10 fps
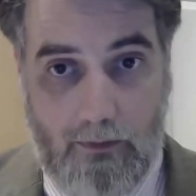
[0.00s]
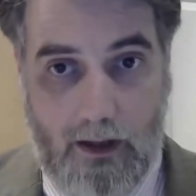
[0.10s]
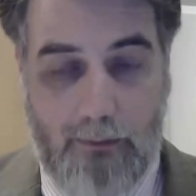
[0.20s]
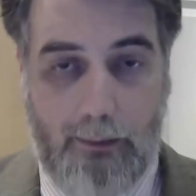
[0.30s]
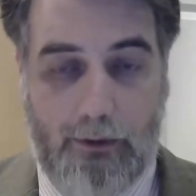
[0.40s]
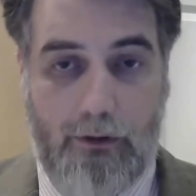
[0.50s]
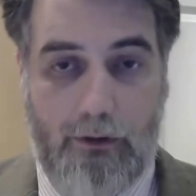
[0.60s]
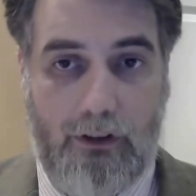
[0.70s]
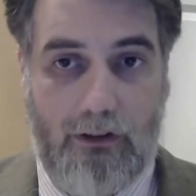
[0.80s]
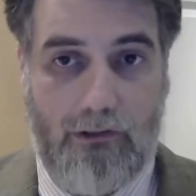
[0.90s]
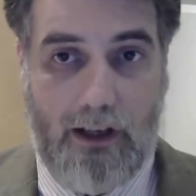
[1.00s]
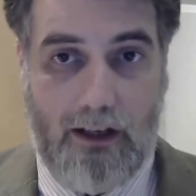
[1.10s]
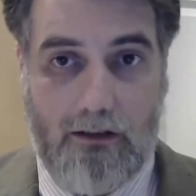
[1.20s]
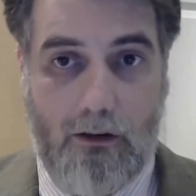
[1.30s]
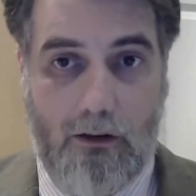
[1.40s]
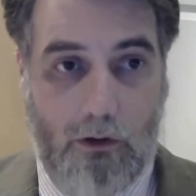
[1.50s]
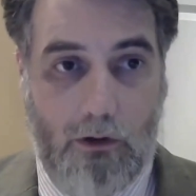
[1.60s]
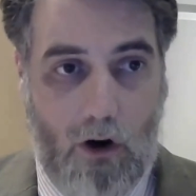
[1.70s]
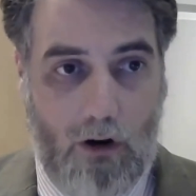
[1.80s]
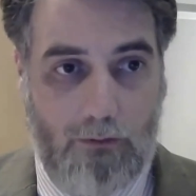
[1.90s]
and people who disagreed were
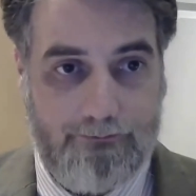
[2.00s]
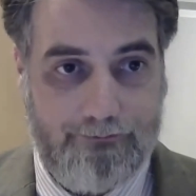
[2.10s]
wrong.